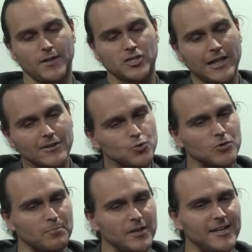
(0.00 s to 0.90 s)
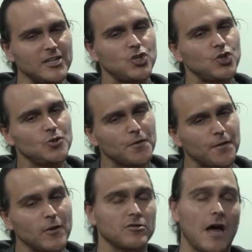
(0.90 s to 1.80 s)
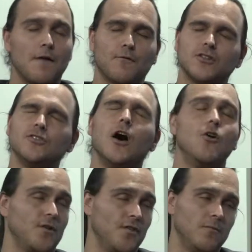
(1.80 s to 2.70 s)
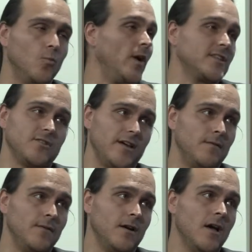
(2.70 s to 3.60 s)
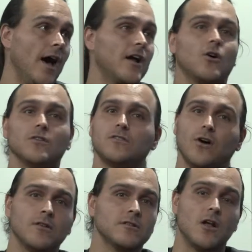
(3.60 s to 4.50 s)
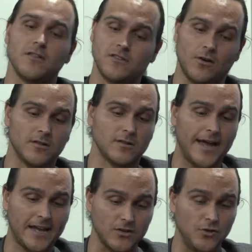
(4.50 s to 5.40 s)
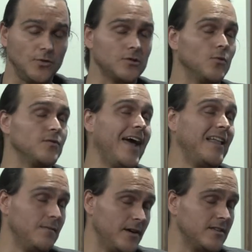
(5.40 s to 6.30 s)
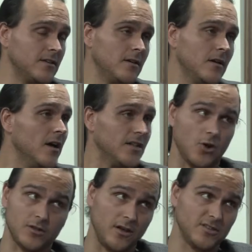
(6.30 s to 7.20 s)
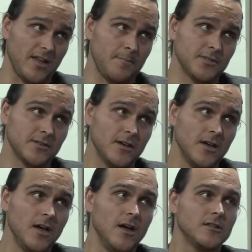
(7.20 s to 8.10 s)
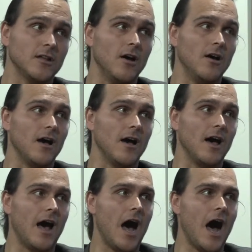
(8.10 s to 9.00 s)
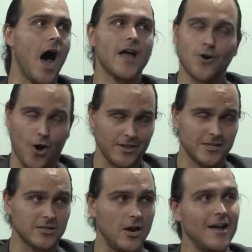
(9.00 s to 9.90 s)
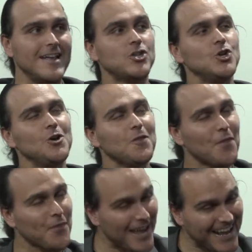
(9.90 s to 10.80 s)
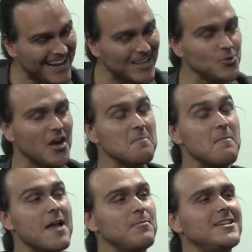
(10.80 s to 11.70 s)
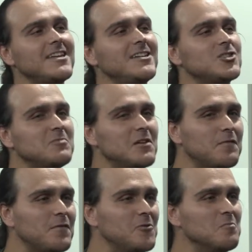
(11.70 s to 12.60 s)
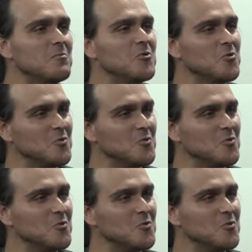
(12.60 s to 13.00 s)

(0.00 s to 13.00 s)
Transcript: the challenge would be, do you think, because I've got no rhythm whatsoever, I can't dance, the only dance I can do is called the elevator. It's got no steps. So I can't. So do you think you can maybe teach me a few moves?